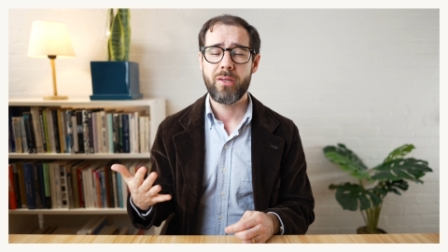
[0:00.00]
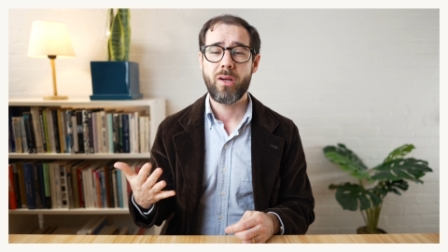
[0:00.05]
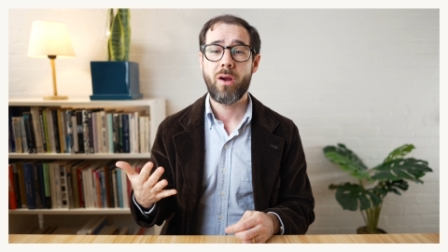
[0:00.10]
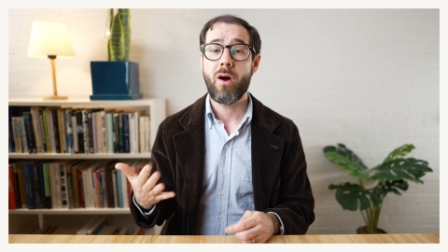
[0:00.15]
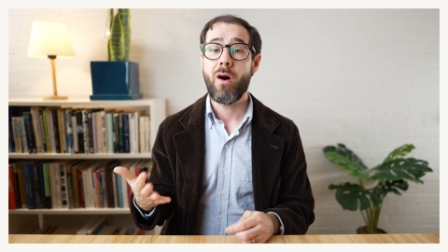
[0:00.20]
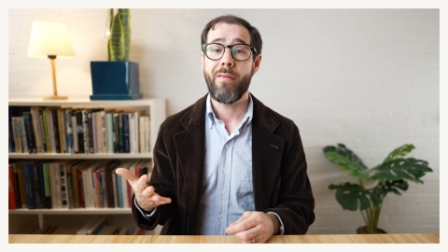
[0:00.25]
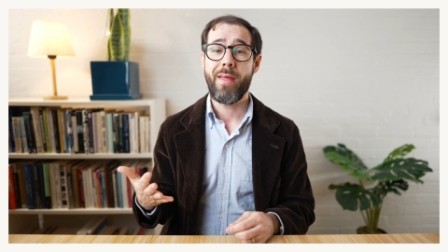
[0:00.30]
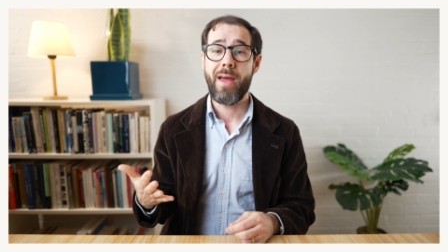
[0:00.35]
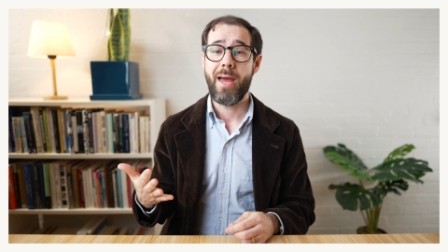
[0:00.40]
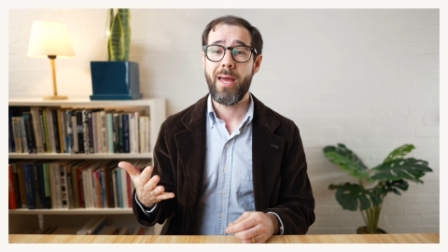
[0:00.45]

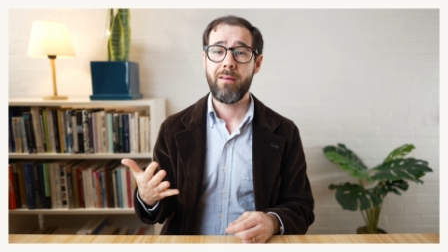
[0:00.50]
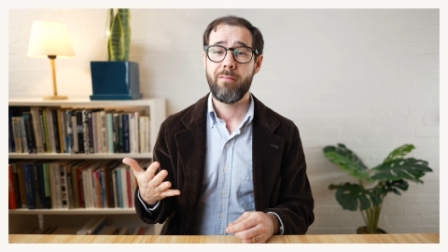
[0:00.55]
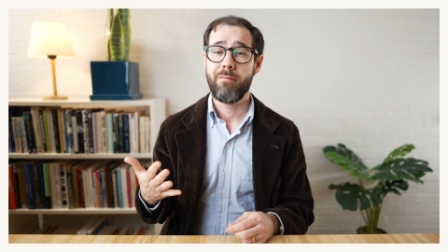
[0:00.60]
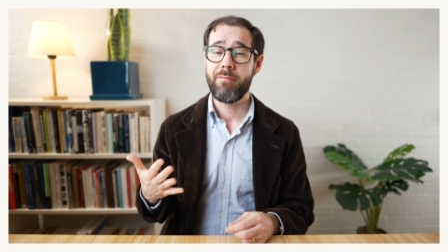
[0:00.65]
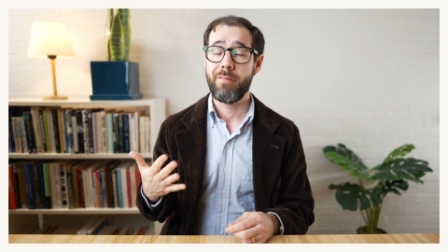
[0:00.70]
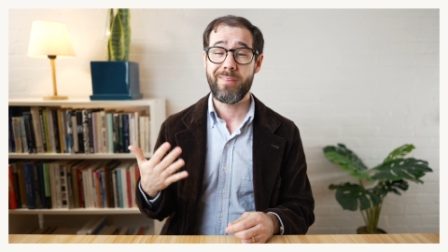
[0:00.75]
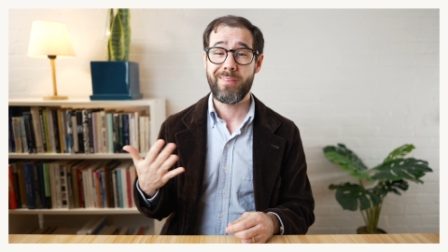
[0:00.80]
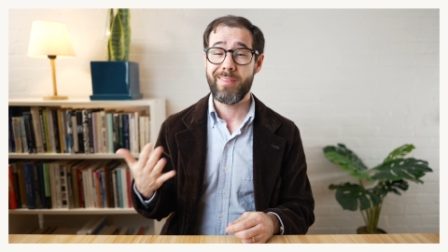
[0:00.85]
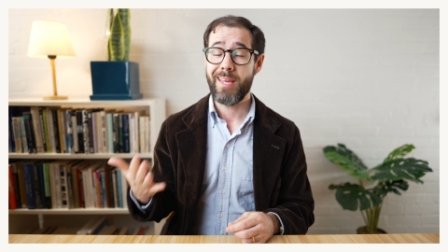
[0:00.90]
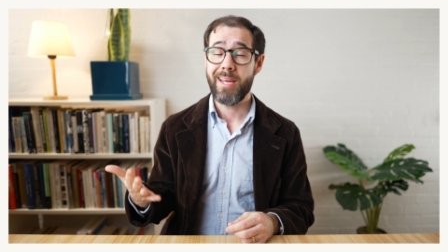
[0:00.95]
call that
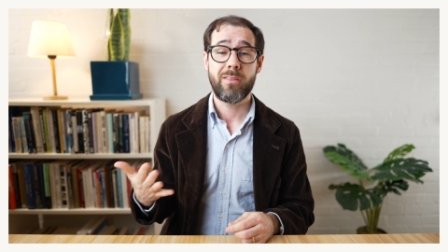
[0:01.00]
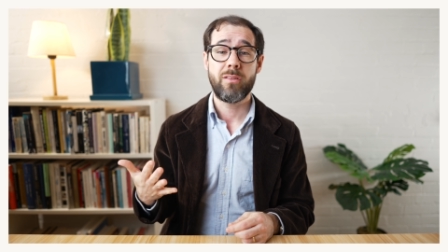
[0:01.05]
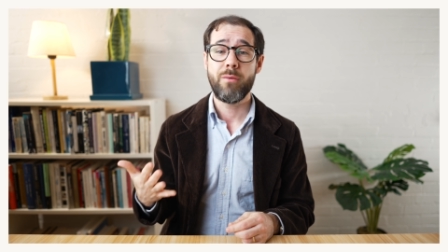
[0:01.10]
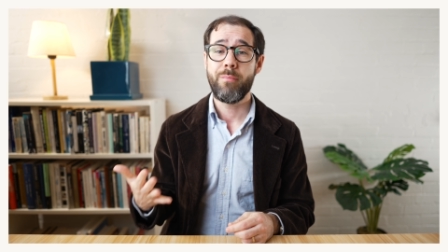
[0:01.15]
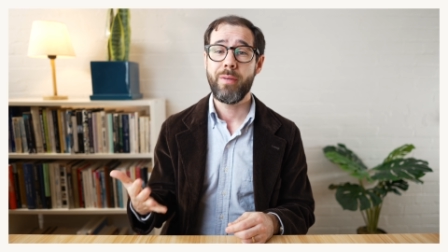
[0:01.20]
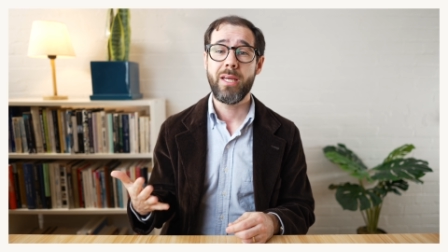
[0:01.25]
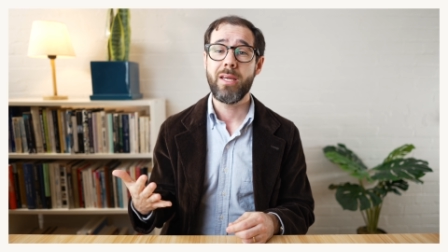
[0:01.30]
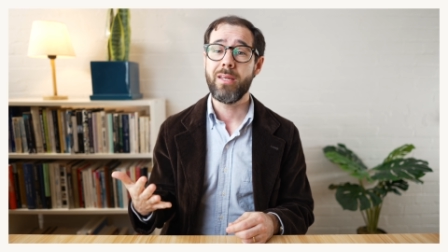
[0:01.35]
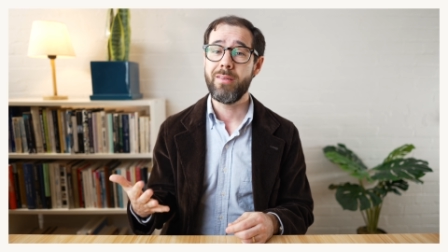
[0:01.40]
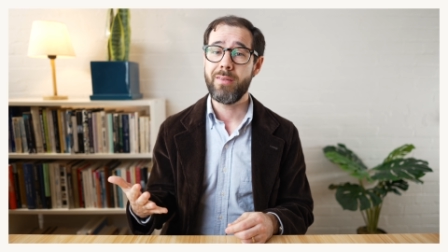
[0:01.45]

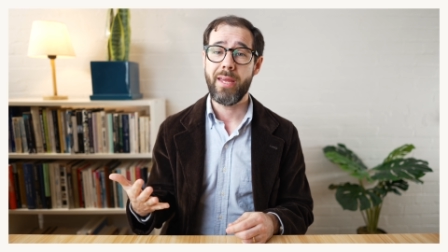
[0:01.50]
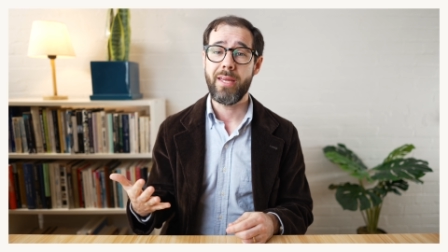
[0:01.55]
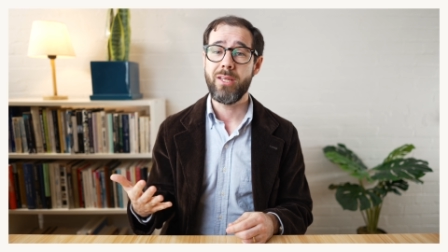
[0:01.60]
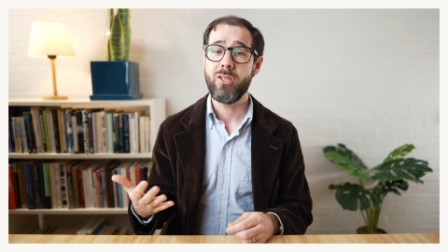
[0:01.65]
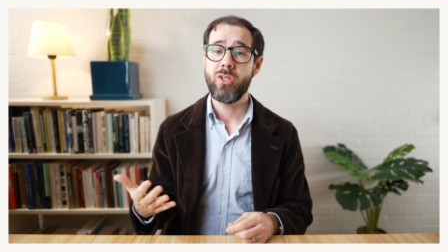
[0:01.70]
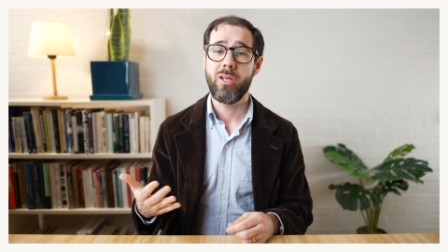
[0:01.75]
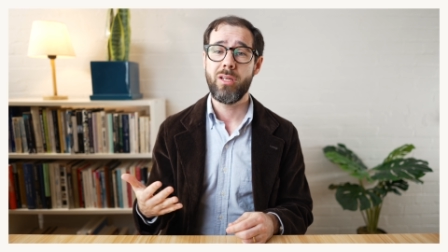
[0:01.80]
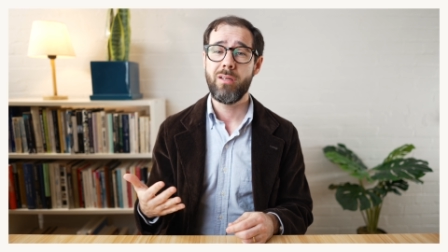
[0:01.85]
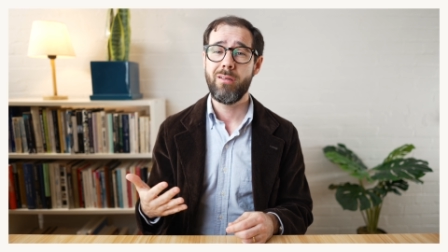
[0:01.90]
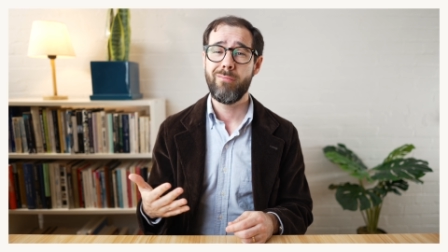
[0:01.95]
vasectomy
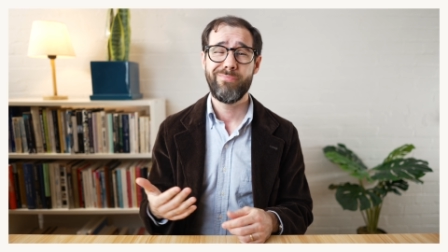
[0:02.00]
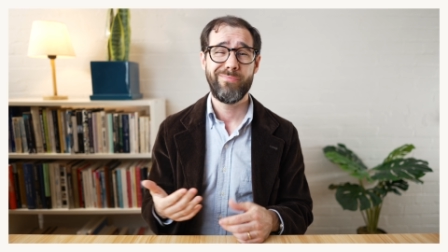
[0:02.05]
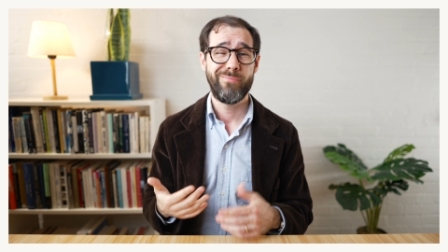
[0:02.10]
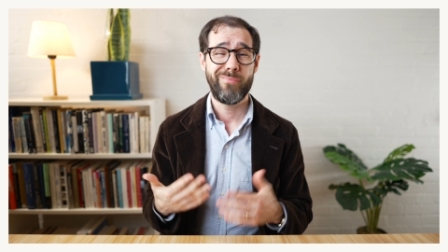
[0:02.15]
contagion?